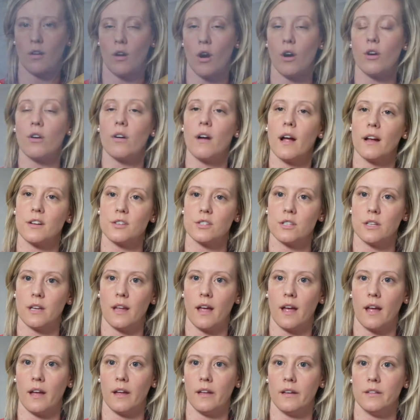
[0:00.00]
Carter actually
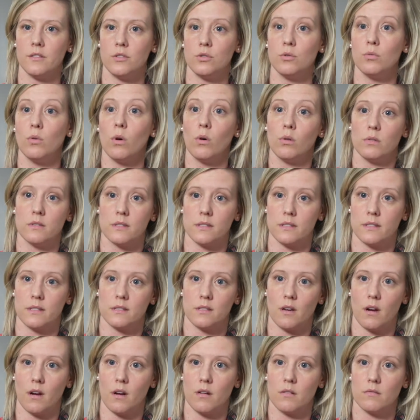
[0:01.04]
had two holes in
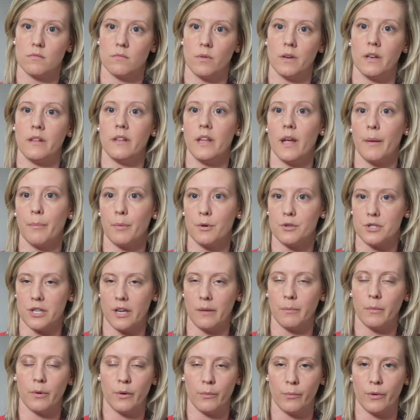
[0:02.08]
his heart, one in the upper
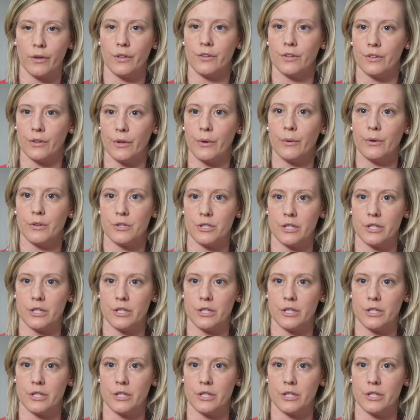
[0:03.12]
chamber and one in the lower